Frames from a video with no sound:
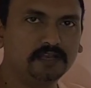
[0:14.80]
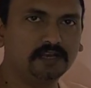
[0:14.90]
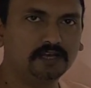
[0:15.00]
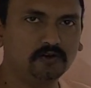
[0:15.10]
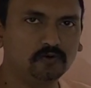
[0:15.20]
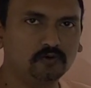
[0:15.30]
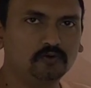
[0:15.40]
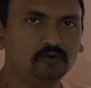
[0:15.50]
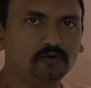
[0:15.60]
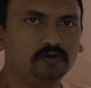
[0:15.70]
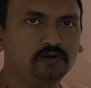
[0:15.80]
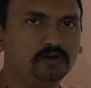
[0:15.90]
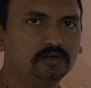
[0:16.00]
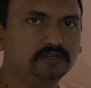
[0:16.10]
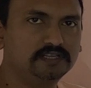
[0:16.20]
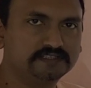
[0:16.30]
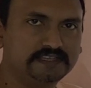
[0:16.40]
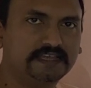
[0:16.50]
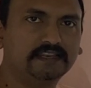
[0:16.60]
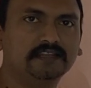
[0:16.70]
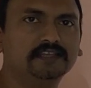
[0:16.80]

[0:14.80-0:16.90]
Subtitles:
Now the cell